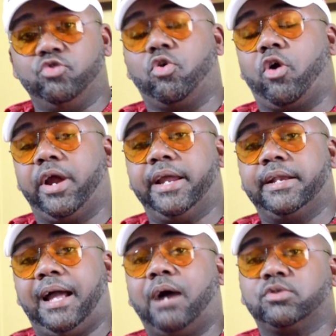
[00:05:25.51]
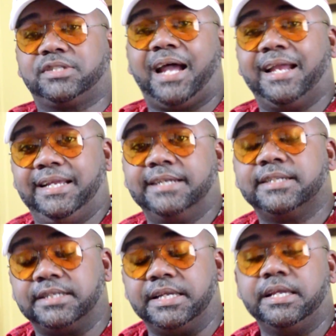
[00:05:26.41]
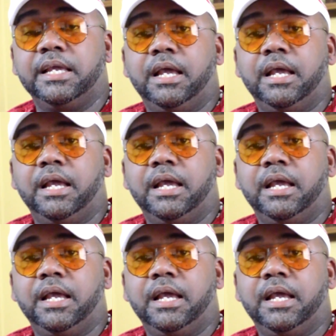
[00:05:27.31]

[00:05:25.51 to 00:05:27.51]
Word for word: you are an outside entity.